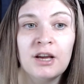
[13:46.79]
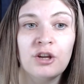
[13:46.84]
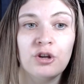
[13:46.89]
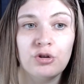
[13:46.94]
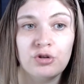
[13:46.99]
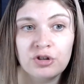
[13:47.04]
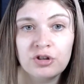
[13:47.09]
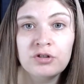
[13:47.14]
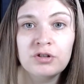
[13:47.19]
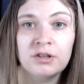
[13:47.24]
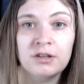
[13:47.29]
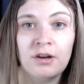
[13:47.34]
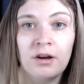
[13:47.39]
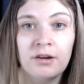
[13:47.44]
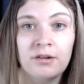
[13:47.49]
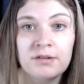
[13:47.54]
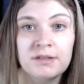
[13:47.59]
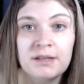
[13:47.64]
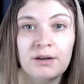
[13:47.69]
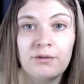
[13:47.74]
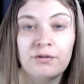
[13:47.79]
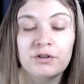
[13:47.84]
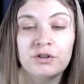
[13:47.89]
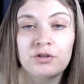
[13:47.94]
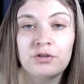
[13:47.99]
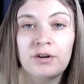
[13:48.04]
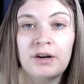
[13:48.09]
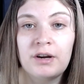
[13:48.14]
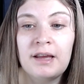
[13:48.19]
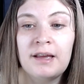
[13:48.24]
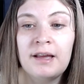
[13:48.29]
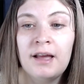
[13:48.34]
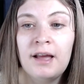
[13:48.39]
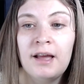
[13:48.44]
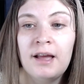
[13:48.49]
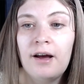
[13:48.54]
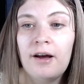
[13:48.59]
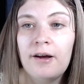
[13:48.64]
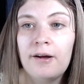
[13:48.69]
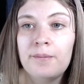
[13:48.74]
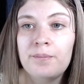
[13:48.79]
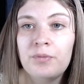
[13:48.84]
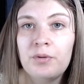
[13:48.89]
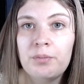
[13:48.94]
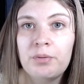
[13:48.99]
You shouldn't deny yourself a treat um,